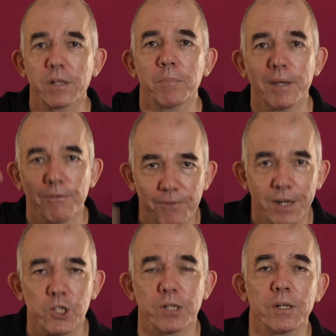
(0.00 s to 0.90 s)
it'll be a
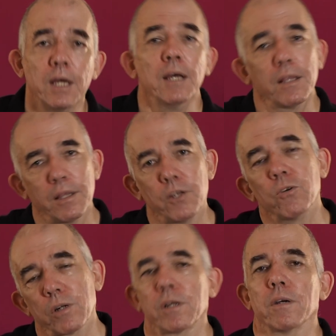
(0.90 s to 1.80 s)
function, then
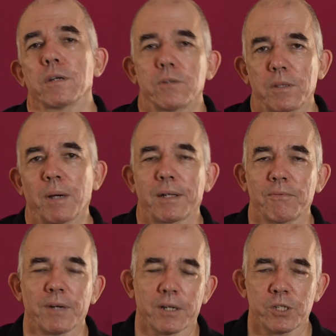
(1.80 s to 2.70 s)
you can go into the button
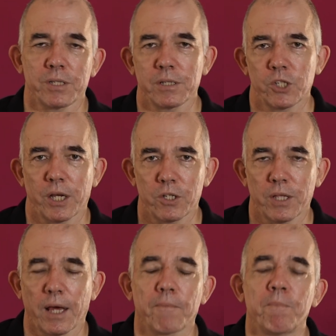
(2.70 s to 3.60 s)
functions and change
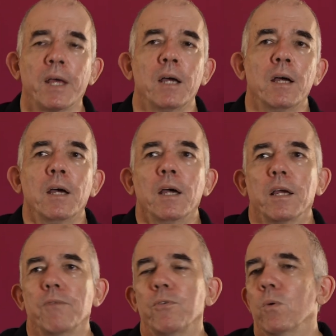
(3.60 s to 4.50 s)
that.
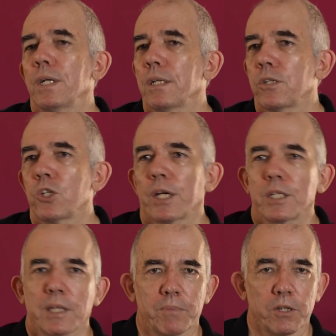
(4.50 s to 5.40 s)
If you're wanting to
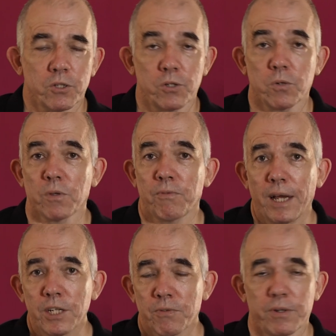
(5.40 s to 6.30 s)
change something to do with
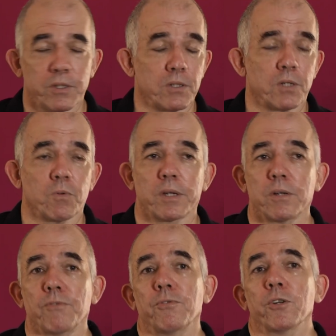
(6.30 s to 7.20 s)
Flash, for instance, you want to
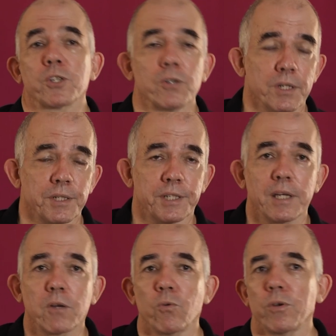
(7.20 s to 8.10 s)
go to first curtain
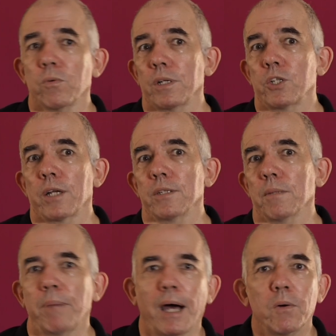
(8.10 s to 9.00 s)
sync or you want to change the
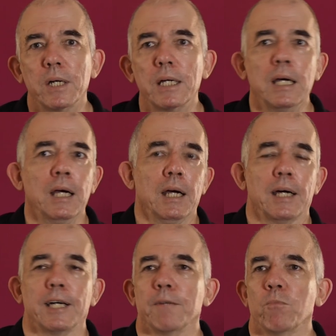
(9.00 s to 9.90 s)
power
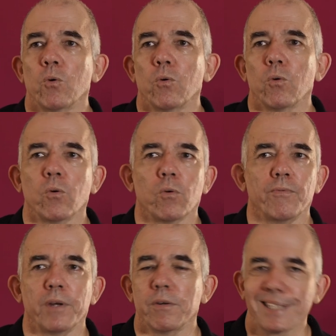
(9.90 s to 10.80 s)
um, or
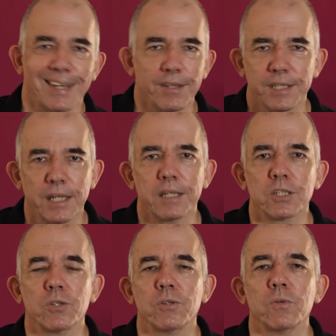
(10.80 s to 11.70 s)
various other
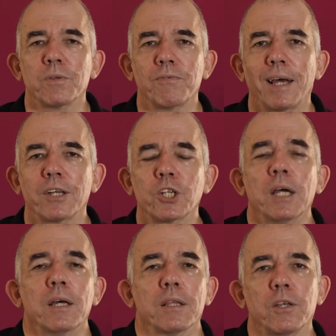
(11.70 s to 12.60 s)
settings to do with Flash,
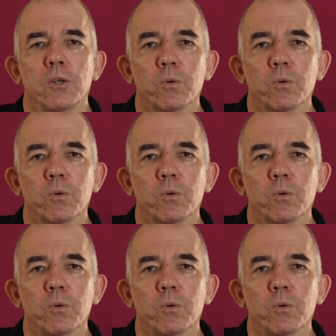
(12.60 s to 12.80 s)
then you